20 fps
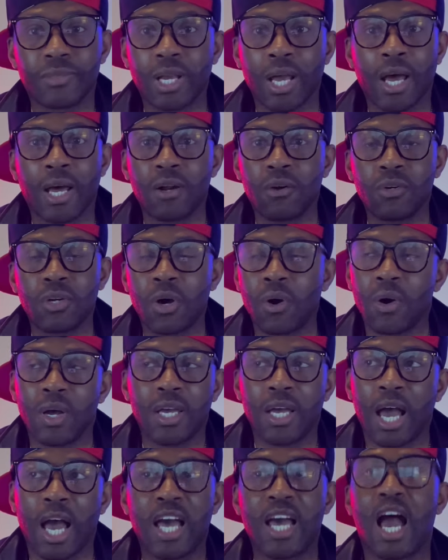I don't know.
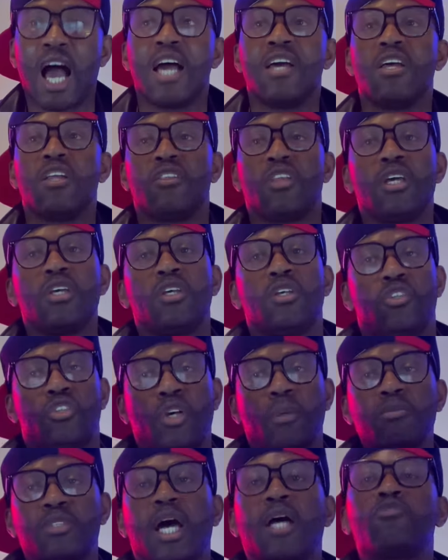I
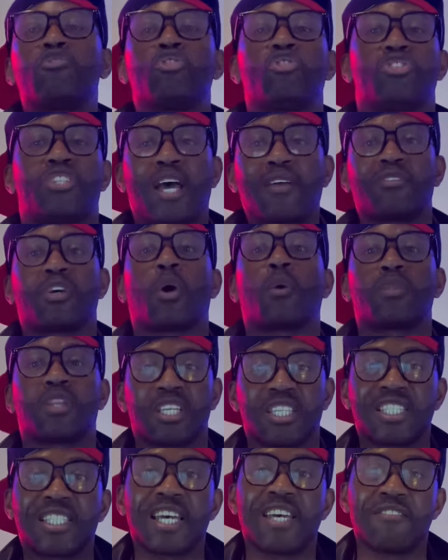sometimes you just have to go with
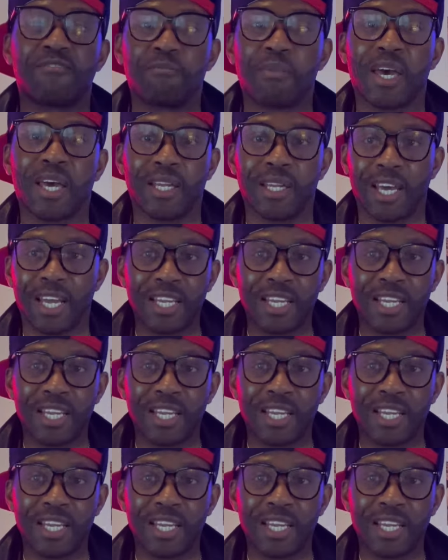the safe bet.